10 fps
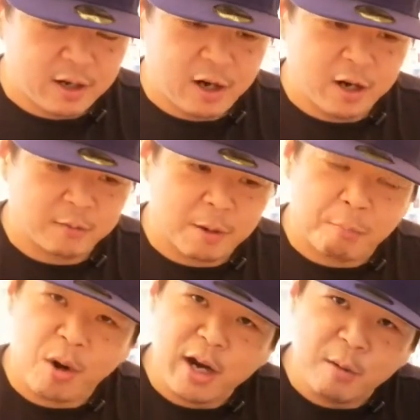of the
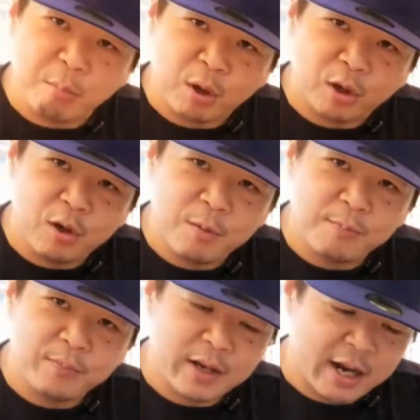Brian burger,
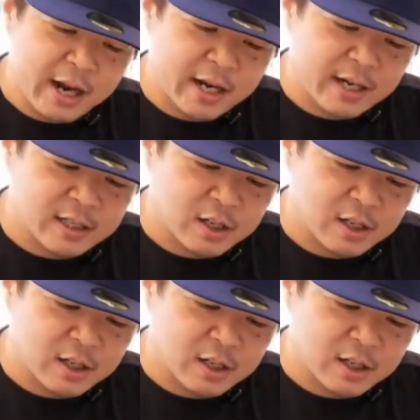and it's